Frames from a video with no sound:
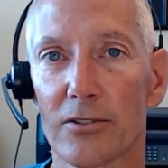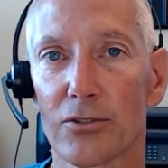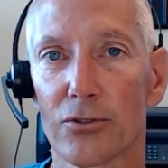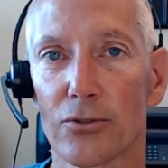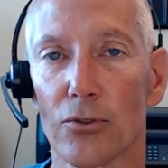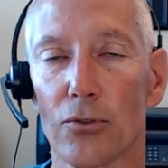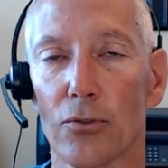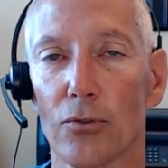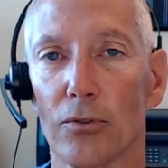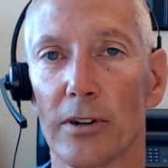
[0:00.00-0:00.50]

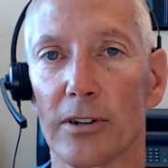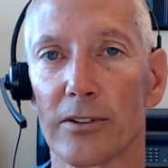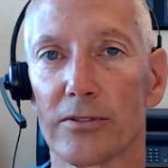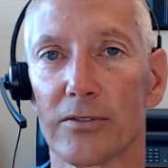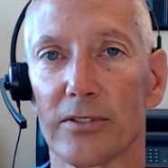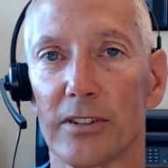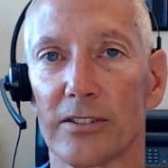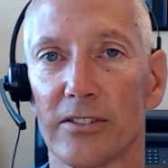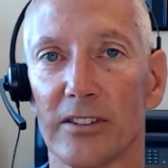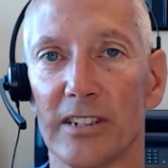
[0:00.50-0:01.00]
so
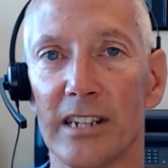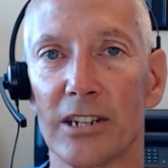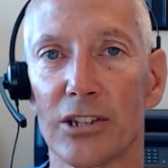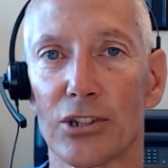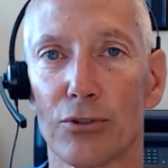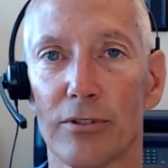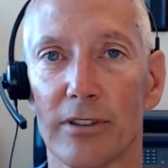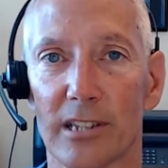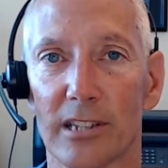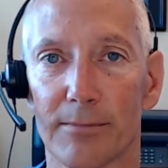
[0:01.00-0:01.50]
it's an
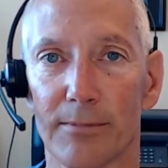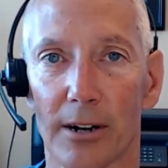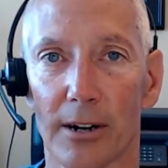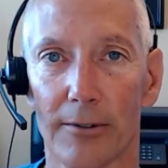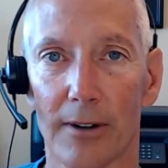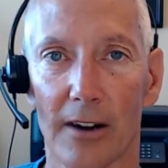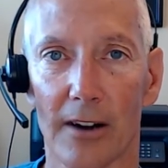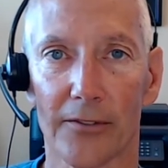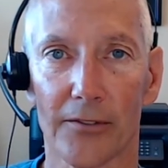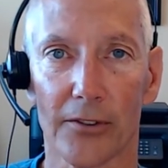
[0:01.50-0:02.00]
industry that's been
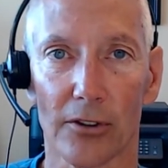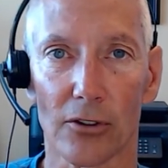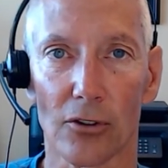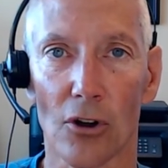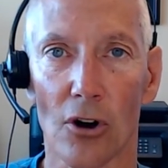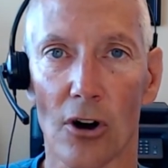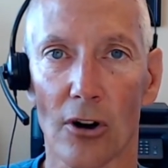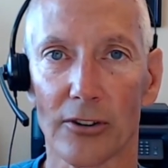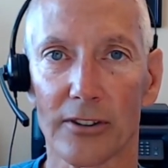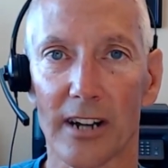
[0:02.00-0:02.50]
around for a
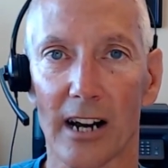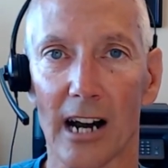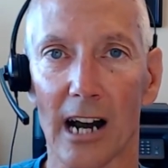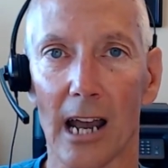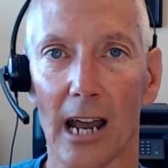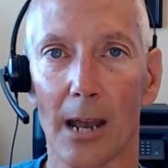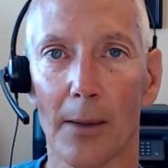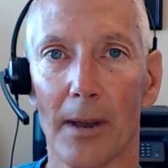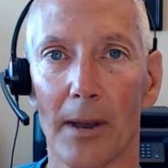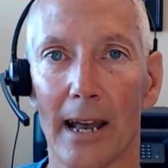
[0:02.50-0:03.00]
long
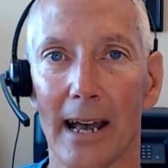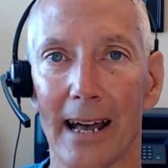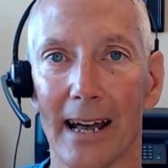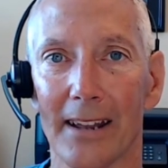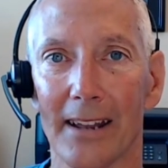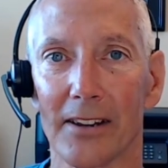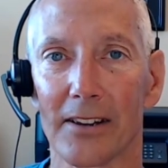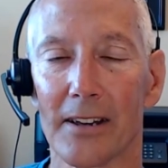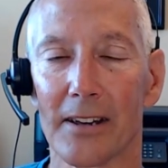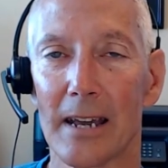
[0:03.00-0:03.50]
time,
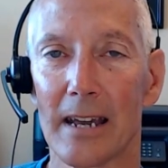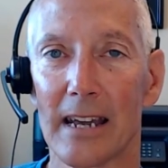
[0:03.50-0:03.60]
and